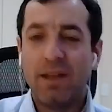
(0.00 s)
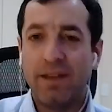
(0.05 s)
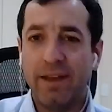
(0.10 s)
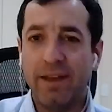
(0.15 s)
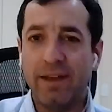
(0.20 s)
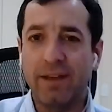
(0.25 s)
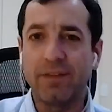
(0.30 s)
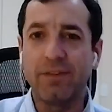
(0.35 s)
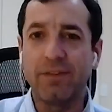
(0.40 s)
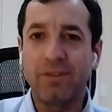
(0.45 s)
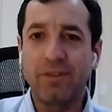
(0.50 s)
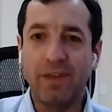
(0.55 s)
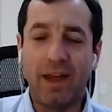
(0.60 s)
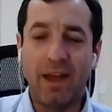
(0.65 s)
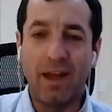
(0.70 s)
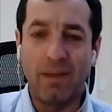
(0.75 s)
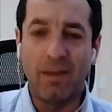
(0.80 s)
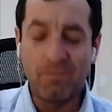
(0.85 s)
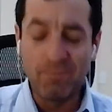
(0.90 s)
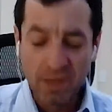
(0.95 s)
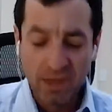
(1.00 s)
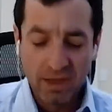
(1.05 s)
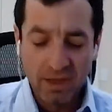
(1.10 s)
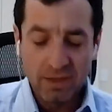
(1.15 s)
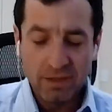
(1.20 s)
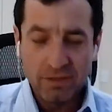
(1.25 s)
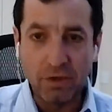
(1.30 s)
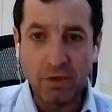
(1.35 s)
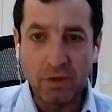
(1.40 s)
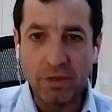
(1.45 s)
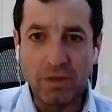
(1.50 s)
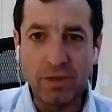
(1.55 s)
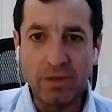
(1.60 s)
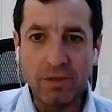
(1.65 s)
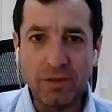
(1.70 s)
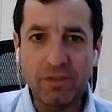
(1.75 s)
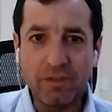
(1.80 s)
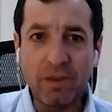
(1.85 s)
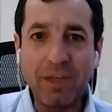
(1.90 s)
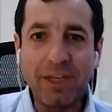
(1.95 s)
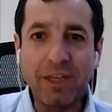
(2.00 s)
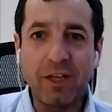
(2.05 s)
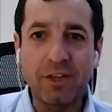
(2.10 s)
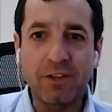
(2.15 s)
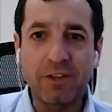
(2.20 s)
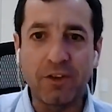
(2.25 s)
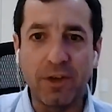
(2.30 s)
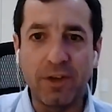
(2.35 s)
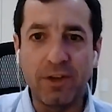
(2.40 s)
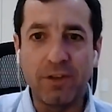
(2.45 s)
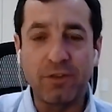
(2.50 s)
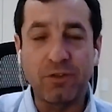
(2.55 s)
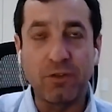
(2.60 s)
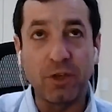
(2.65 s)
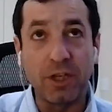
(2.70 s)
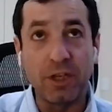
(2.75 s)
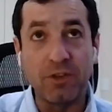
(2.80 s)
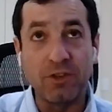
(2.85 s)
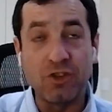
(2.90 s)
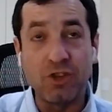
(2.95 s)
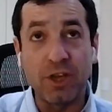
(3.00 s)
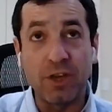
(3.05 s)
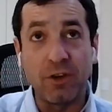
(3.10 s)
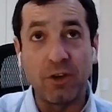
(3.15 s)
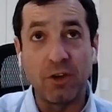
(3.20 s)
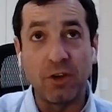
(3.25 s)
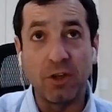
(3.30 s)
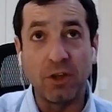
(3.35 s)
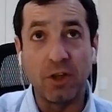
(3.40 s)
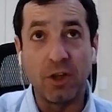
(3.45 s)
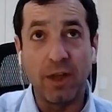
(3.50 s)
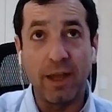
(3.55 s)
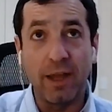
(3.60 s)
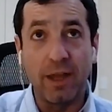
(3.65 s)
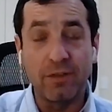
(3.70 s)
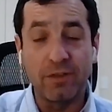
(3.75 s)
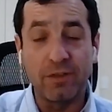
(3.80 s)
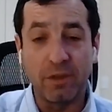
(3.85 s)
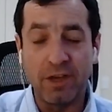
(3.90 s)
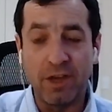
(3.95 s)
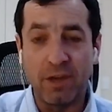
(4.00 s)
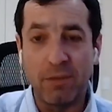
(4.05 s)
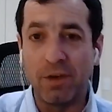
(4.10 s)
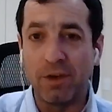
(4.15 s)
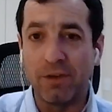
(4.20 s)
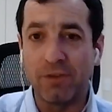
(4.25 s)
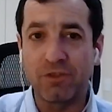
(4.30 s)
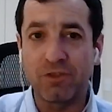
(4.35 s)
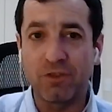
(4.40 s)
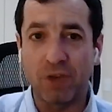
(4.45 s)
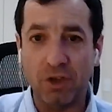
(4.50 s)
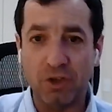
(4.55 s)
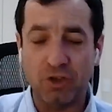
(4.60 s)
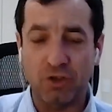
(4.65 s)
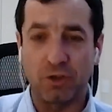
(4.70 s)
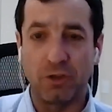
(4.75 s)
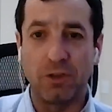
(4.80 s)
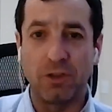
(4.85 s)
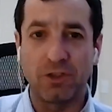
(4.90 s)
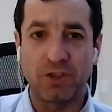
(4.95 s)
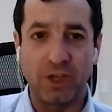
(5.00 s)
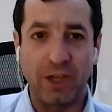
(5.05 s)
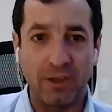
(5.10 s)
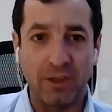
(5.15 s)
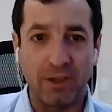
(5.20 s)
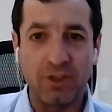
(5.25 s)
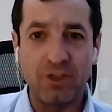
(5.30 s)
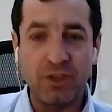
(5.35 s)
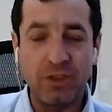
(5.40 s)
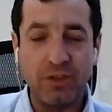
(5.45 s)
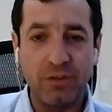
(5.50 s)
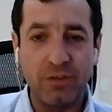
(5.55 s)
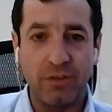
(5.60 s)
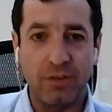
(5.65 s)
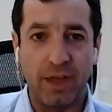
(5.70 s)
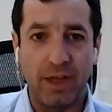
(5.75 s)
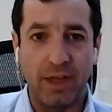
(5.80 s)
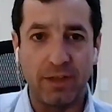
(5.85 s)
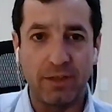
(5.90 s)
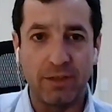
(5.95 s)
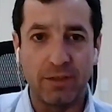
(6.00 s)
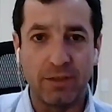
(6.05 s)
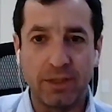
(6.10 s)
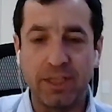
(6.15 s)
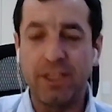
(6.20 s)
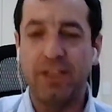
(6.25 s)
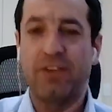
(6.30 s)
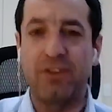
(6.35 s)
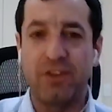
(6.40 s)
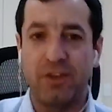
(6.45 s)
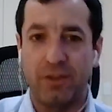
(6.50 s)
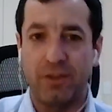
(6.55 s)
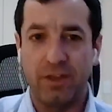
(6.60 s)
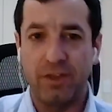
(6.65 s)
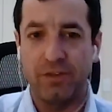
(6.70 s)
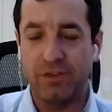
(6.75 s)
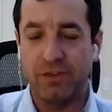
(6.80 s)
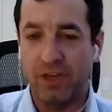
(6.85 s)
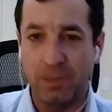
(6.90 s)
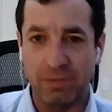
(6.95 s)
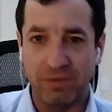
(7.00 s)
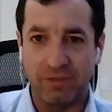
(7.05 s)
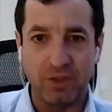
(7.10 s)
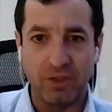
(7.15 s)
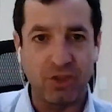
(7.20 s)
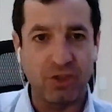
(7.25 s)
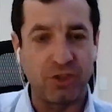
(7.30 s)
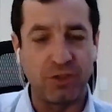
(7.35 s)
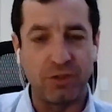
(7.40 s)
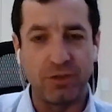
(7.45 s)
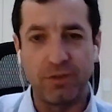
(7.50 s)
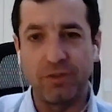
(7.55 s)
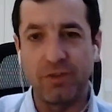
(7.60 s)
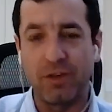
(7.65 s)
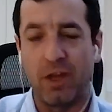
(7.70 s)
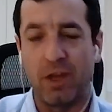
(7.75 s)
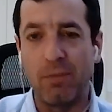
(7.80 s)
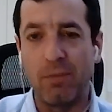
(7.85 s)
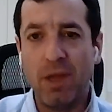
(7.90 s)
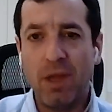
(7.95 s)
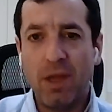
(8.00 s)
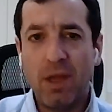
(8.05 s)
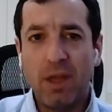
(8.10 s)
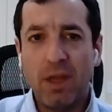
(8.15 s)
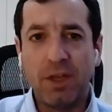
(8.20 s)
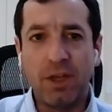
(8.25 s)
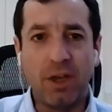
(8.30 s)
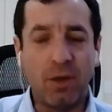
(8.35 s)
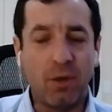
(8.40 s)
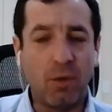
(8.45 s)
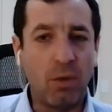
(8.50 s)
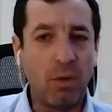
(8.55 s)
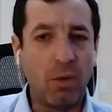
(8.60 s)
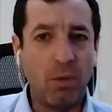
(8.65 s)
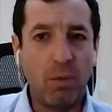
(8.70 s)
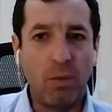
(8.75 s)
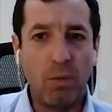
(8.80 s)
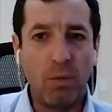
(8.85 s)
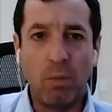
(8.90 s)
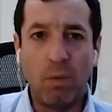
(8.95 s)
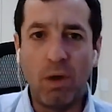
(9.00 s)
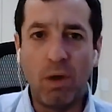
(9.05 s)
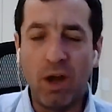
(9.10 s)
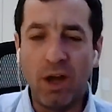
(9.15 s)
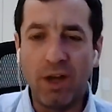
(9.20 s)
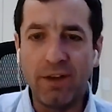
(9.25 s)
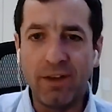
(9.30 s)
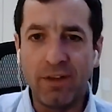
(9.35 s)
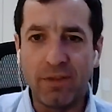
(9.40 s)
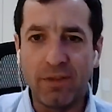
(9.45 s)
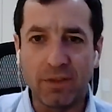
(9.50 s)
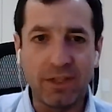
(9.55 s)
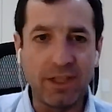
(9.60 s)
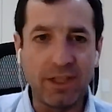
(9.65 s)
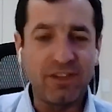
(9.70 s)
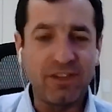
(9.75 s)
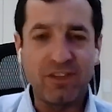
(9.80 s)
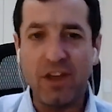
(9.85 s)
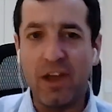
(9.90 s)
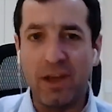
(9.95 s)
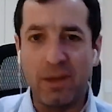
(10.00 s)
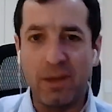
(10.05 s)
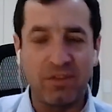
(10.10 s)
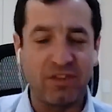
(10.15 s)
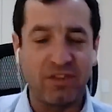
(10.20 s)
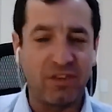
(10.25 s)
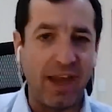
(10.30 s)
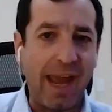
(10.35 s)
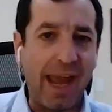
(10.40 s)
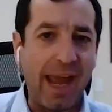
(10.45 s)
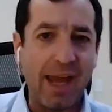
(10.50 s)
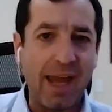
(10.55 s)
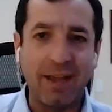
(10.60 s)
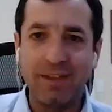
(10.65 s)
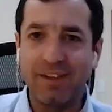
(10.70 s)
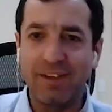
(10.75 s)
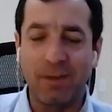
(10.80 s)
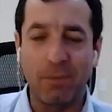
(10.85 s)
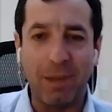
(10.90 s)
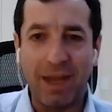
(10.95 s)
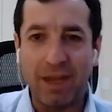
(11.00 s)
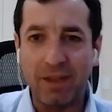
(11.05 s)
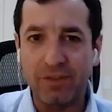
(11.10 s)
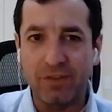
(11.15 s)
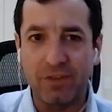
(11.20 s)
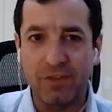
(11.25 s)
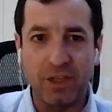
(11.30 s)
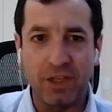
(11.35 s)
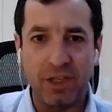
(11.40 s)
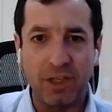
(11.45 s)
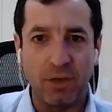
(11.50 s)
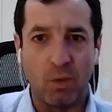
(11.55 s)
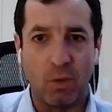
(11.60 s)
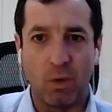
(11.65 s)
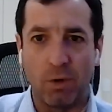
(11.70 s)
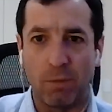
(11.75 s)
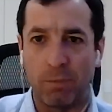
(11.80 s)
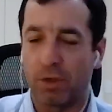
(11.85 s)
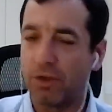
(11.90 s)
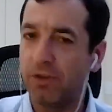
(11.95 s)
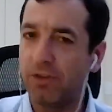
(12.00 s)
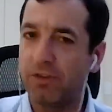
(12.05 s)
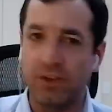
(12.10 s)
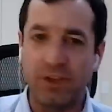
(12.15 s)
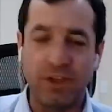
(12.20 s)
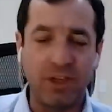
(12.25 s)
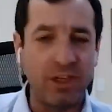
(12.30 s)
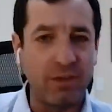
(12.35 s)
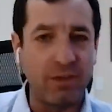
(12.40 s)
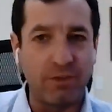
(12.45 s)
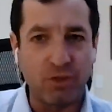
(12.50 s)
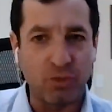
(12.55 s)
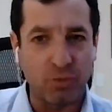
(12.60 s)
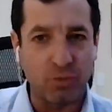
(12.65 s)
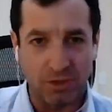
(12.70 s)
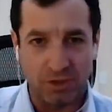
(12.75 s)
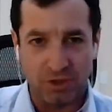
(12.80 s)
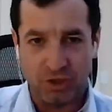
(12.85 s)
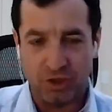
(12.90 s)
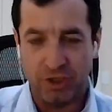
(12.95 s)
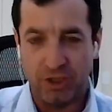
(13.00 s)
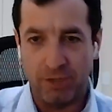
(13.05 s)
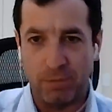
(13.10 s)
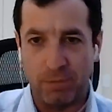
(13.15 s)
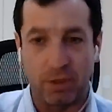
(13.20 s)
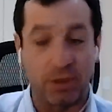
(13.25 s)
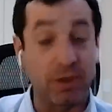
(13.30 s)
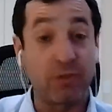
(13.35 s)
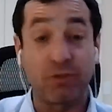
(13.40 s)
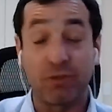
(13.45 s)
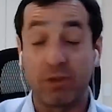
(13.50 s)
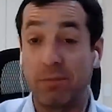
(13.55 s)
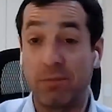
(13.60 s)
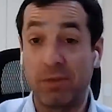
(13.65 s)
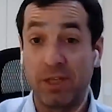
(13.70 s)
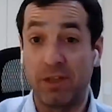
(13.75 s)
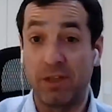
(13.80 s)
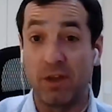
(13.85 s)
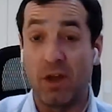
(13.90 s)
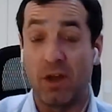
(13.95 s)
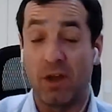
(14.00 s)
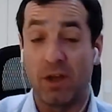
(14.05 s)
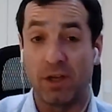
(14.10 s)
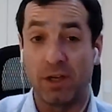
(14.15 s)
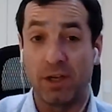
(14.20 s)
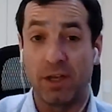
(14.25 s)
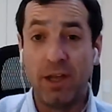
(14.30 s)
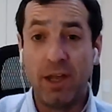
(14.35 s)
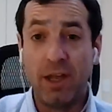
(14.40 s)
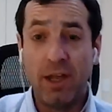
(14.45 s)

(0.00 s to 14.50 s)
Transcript: Yes. Um, so the, the semiconductor industry in general has a number of structural challenges that lead to these type of issues. Uh, you know, one, the lead times to add capacity or produce an individual chip are extremely long.